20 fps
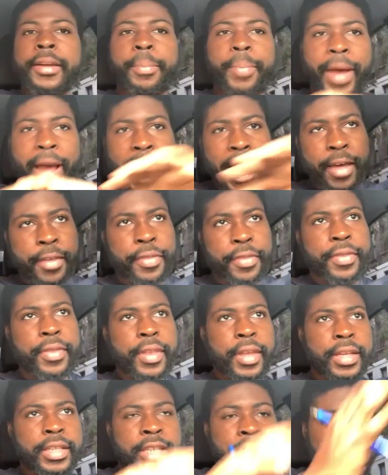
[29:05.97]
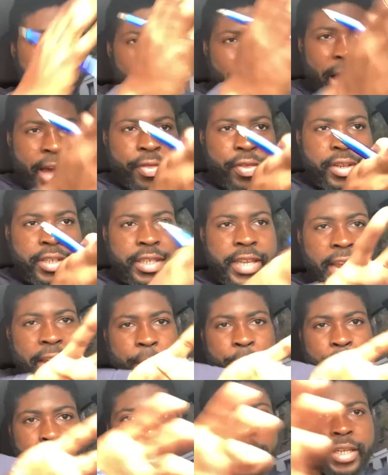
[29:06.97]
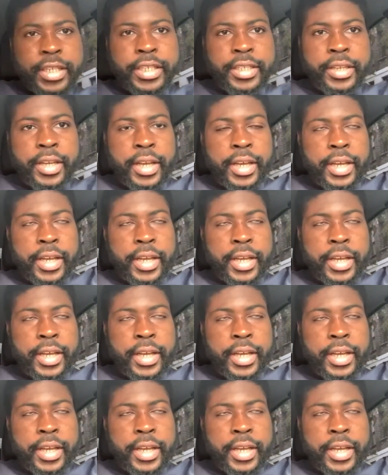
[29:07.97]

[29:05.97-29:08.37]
the path. See, the path is there, but he's